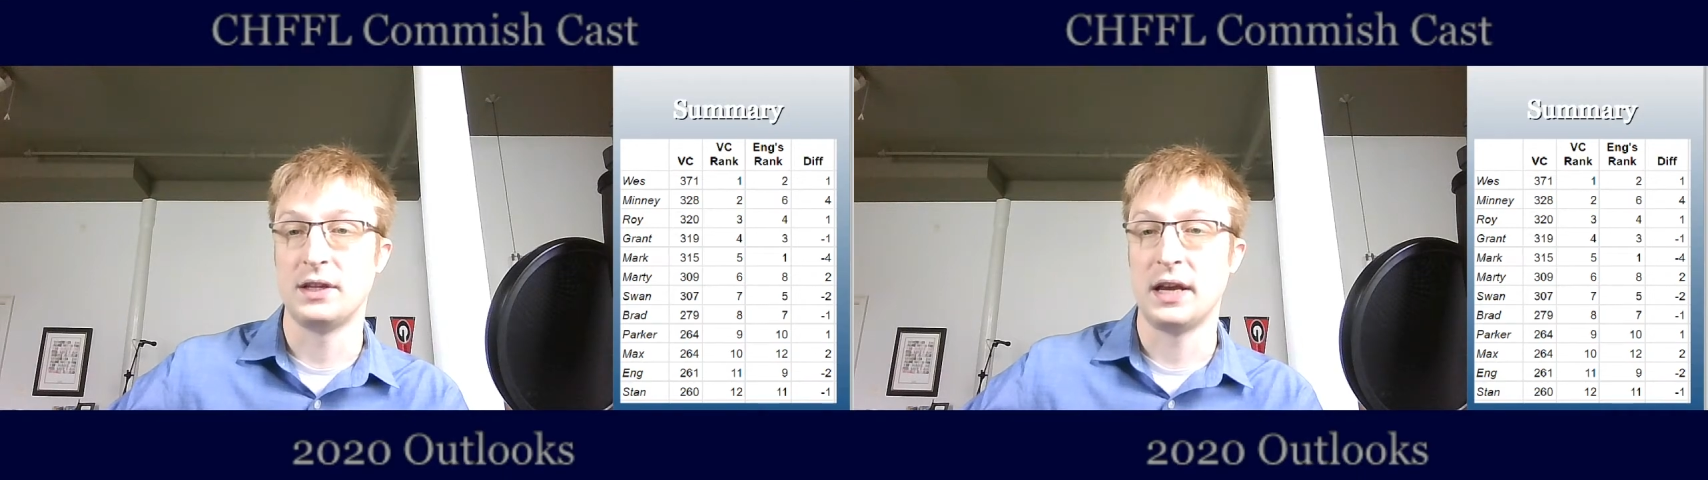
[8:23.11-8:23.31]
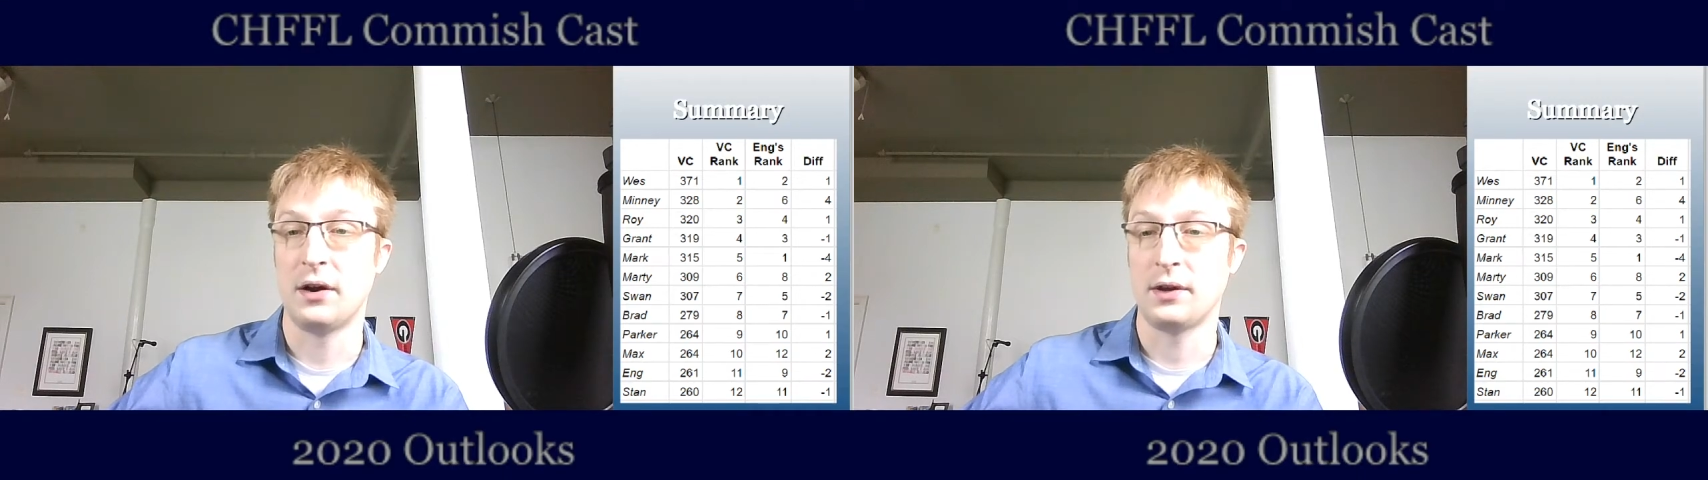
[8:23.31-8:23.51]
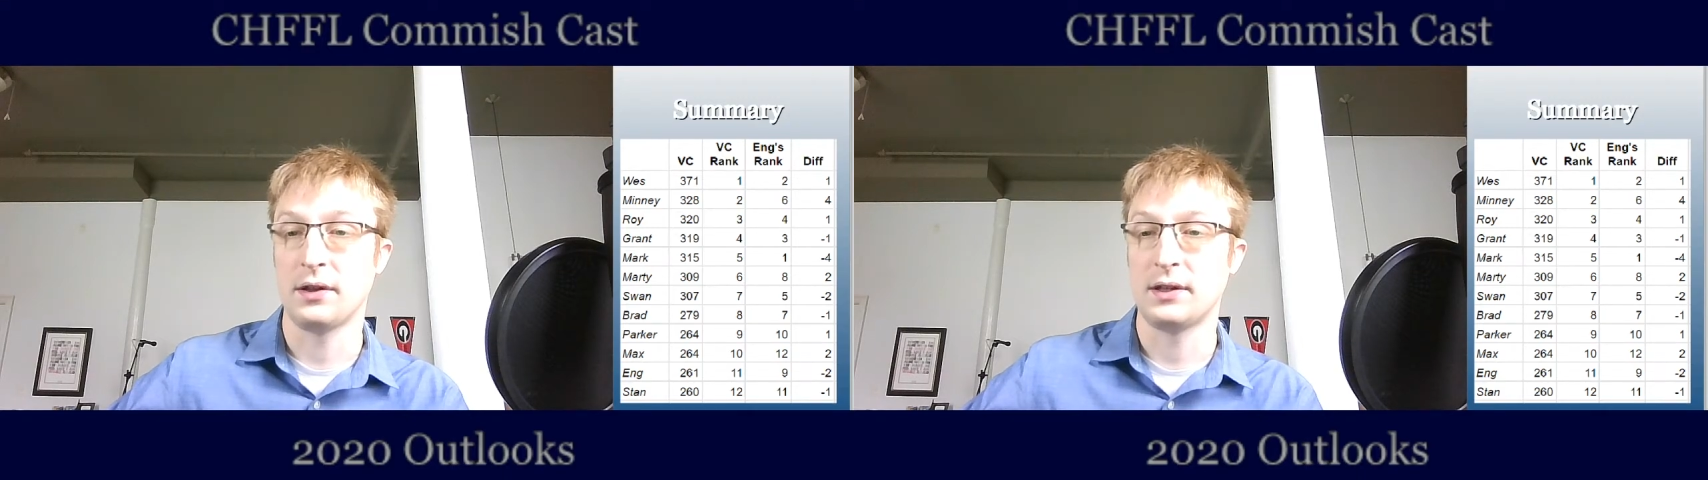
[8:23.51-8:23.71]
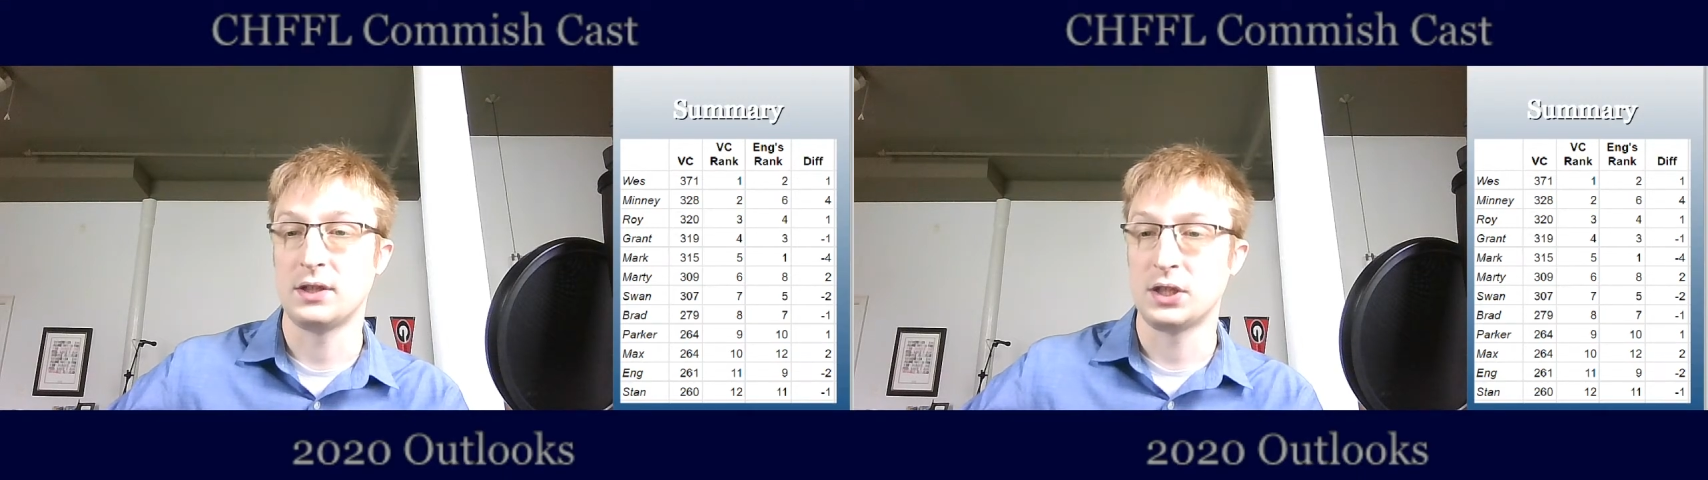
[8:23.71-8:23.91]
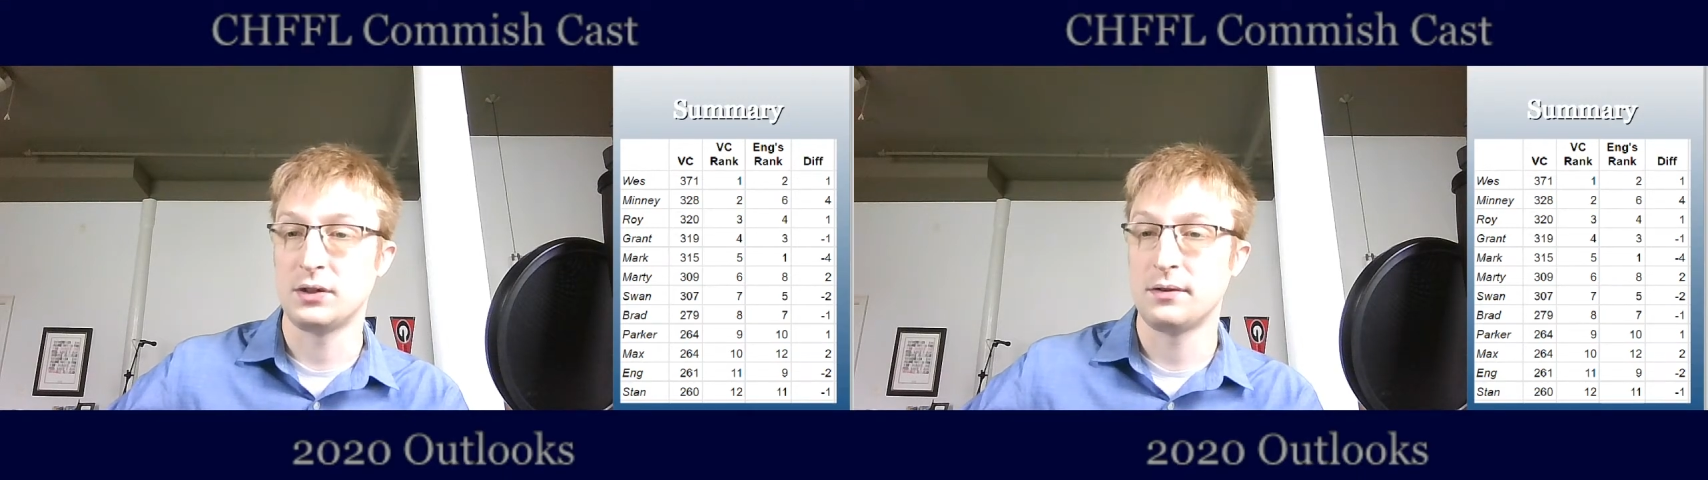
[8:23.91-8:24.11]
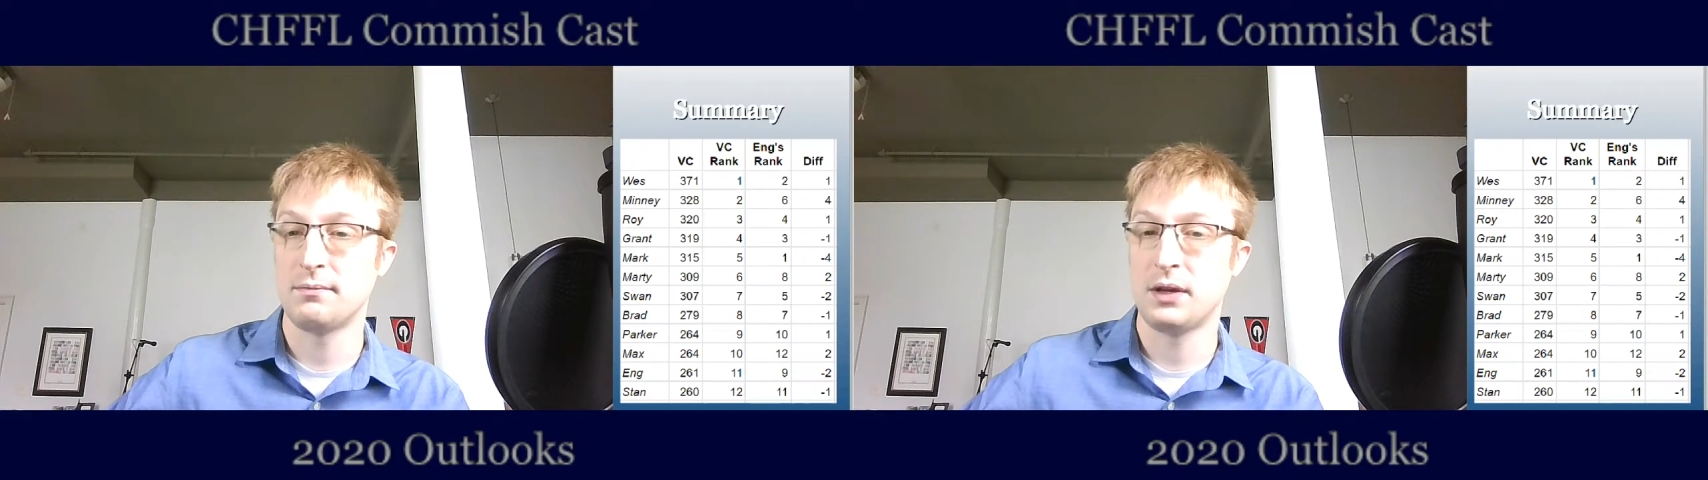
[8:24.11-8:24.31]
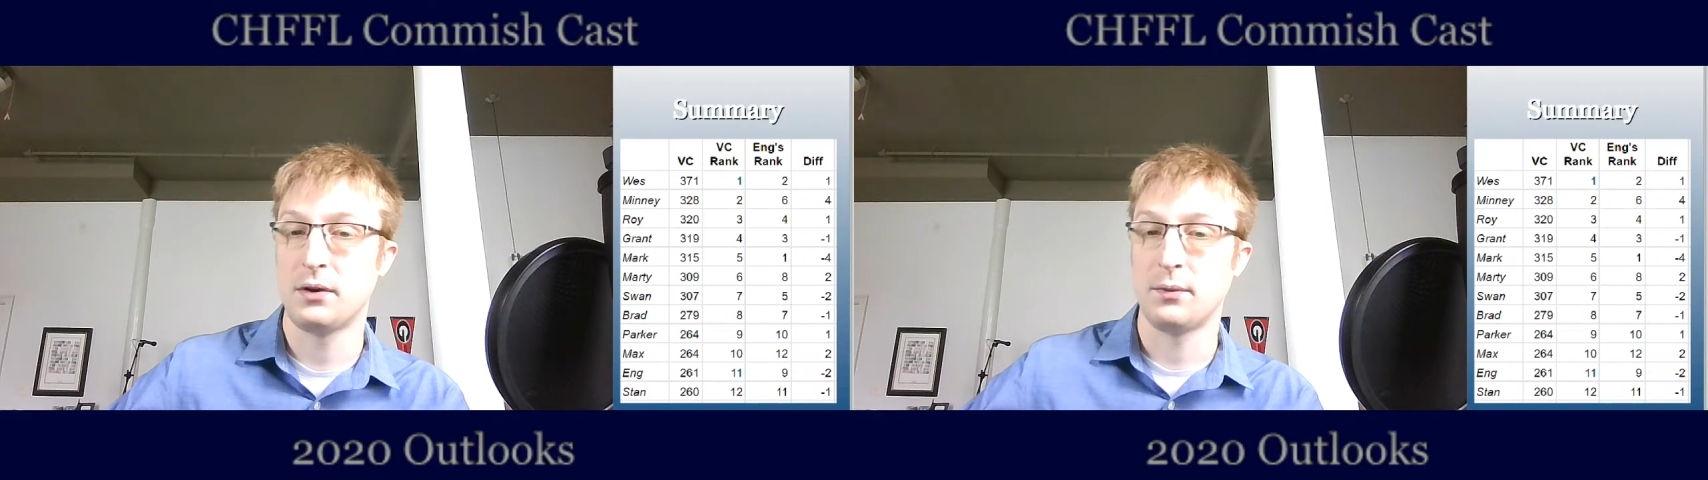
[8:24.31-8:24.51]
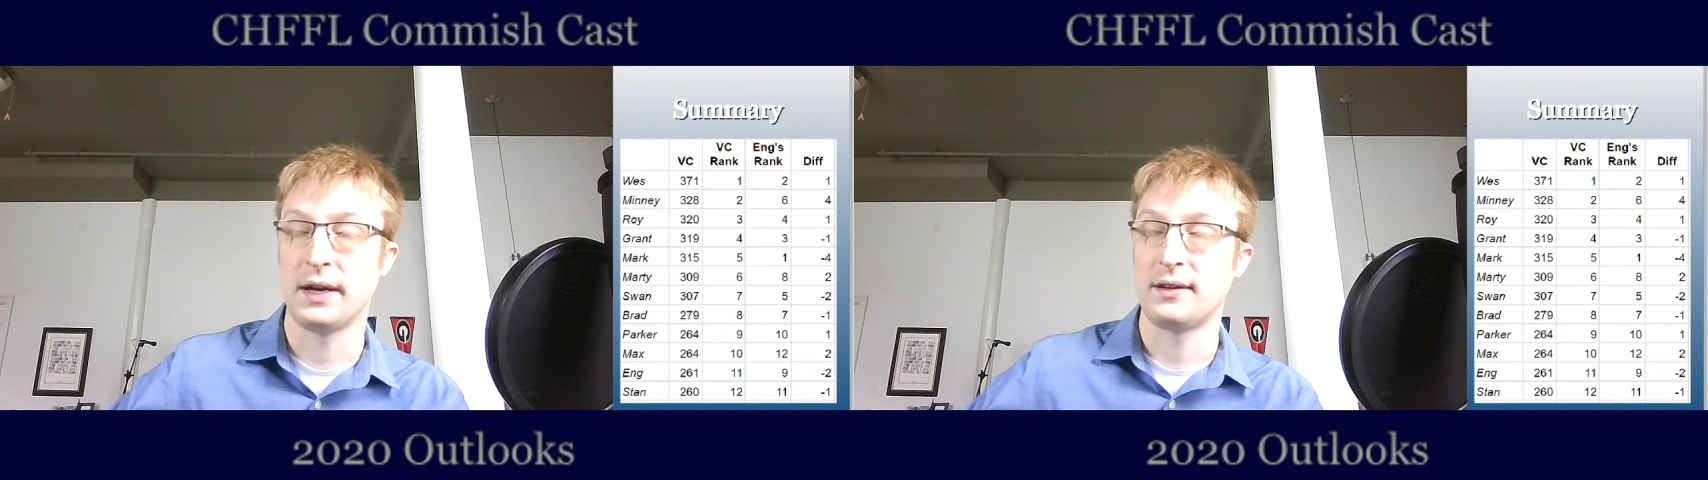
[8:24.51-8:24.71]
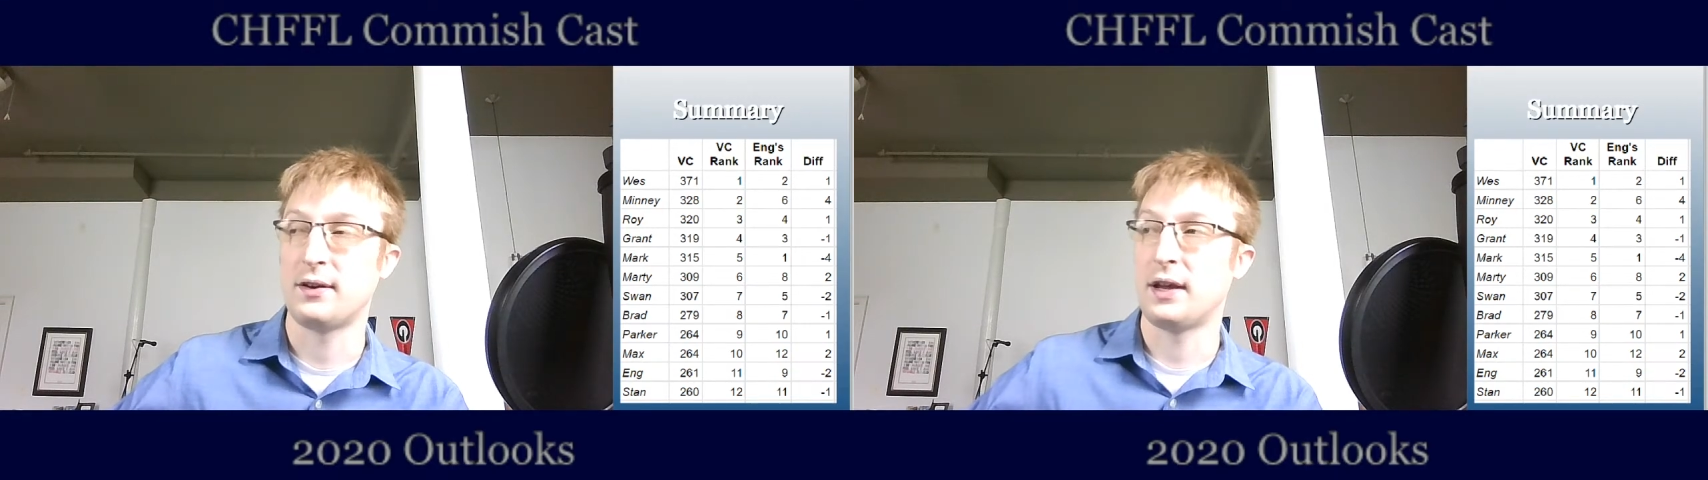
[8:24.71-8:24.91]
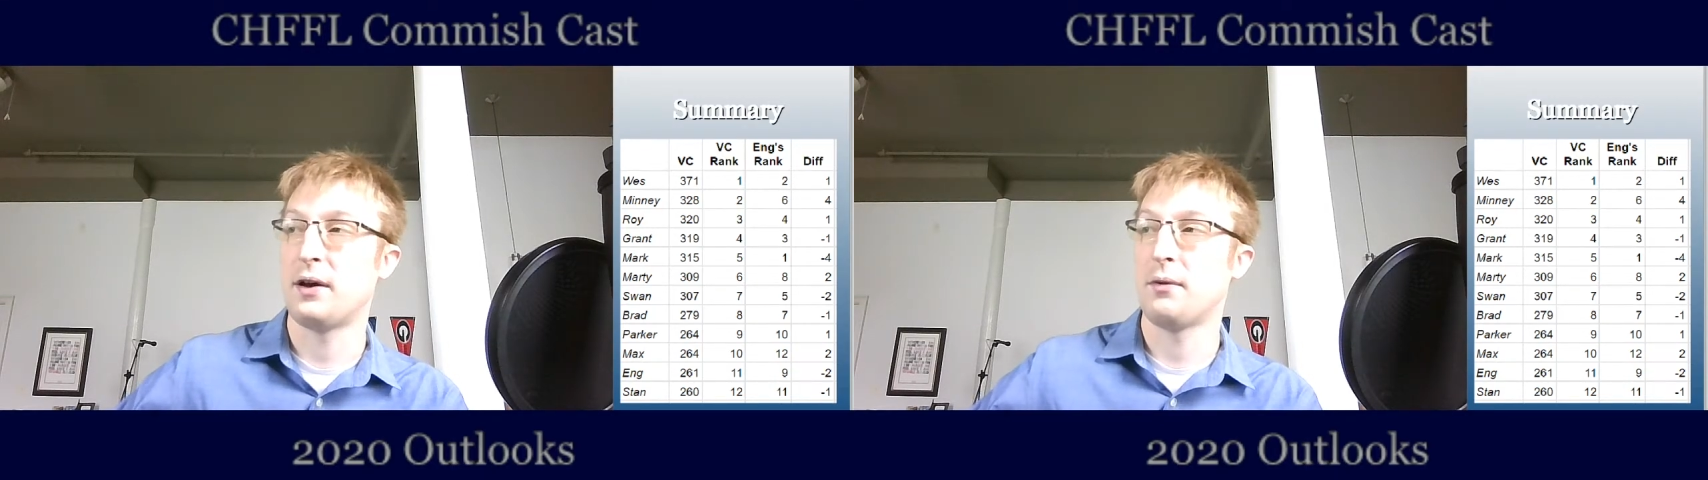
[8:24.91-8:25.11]
calculation ranked
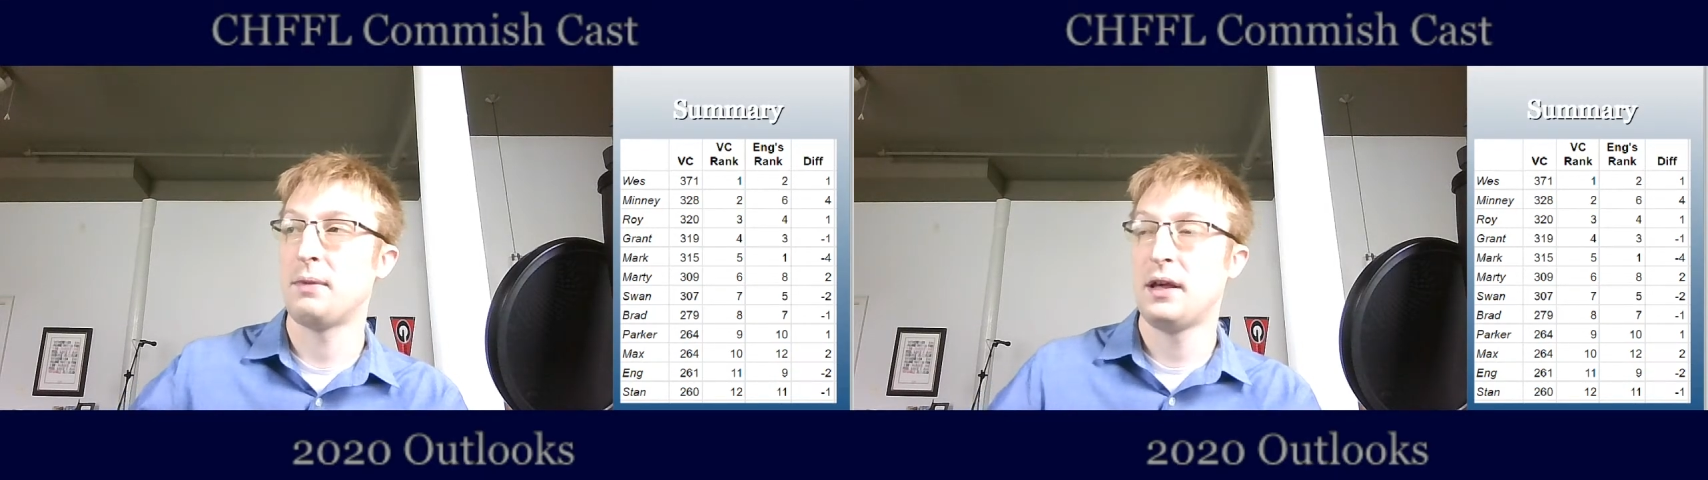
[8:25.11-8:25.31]
down.